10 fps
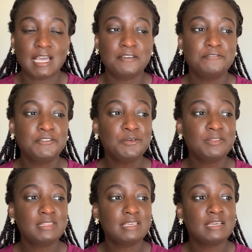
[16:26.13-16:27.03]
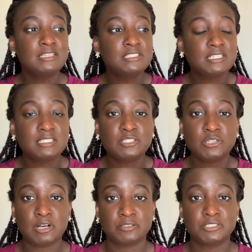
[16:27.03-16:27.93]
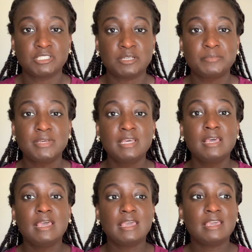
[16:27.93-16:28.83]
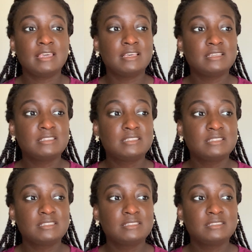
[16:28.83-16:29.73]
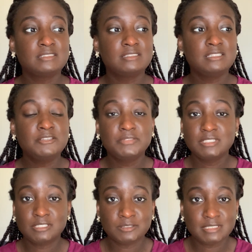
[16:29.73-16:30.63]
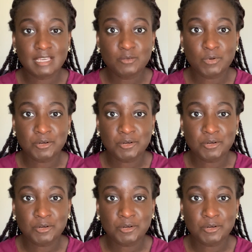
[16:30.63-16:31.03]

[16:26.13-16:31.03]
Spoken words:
I feel that the NHSC scholarship is, even till date, one